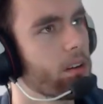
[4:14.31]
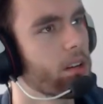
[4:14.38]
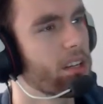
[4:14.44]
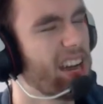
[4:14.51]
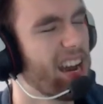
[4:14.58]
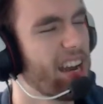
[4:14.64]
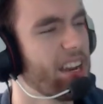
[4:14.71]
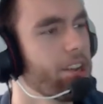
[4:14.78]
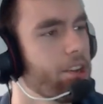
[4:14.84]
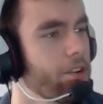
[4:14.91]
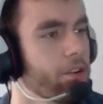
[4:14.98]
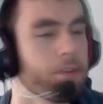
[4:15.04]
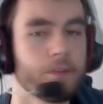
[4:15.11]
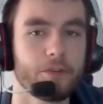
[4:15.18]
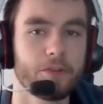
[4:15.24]
kind
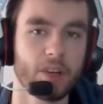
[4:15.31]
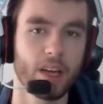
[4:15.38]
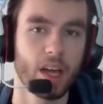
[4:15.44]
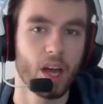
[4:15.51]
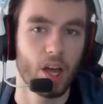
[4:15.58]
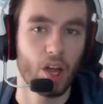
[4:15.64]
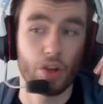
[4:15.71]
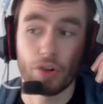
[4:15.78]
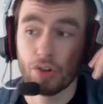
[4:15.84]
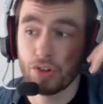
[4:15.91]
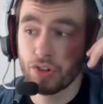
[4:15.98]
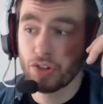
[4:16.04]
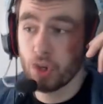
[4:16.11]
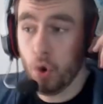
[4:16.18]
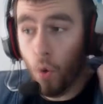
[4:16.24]
of
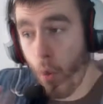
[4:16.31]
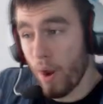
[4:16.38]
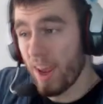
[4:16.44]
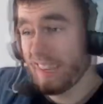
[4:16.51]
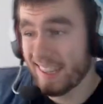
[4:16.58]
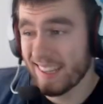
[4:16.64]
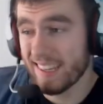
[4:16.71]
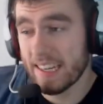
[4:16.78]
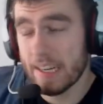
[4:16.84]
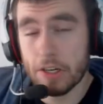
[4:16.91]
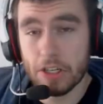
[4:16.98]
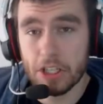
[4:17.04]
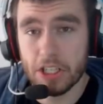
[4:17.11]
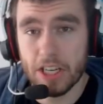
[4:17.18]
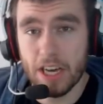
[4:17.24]
twist your
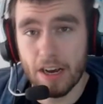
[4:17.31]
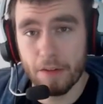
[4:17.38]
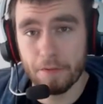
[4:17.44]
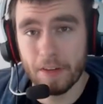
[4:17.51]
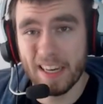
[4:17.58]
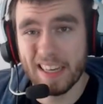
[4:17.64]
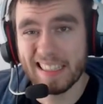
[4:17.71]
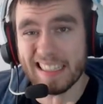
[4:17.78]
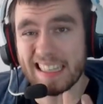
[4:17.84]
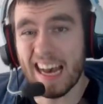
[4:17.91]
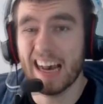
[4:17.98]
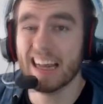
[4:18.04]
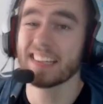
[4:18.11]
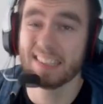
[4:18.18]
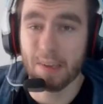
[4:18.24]
stuff and
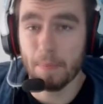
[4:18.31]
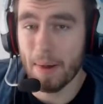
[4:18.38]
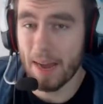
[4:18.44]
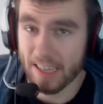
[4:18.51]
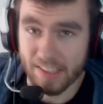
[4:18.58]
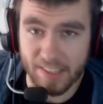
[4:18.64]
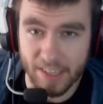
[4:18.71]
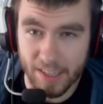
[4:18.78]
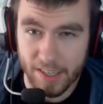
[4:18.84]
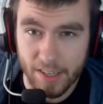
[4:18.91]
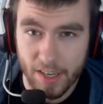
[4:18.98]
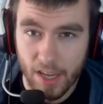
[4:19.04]
customize it,